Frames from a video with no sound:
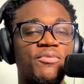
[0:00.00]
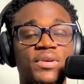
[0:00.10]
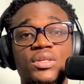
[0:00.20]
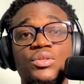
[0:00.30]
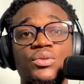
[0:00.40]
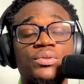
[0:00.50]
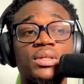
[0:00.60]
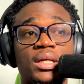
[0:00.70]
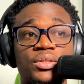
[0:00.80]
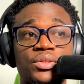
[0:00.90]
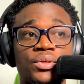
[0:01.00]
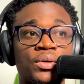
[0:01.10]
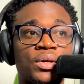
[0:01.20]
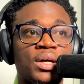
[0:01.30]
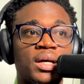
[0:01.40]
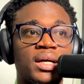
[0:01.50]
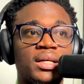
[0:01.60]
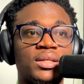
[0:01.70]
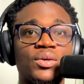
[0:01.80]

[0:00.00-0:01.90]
VS Code editor. And